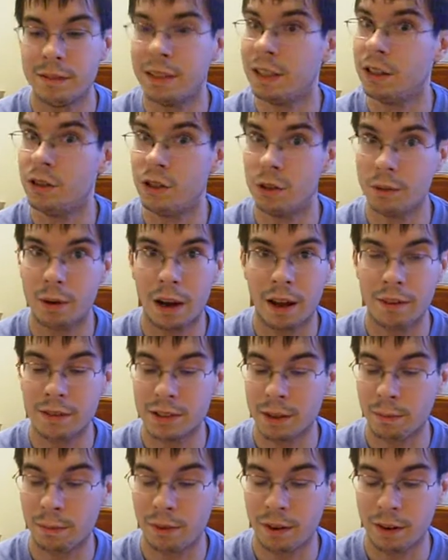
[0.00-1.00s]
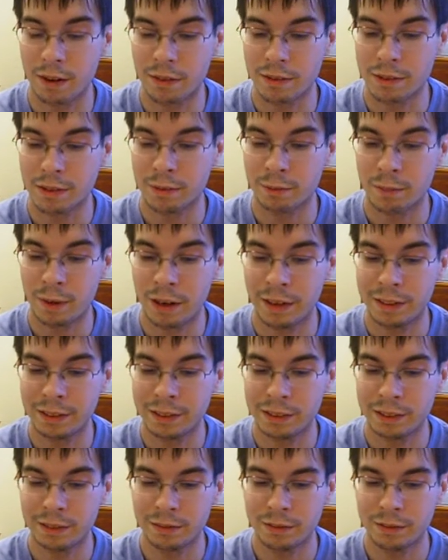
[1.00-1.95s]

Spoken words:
Did you have something else in mind?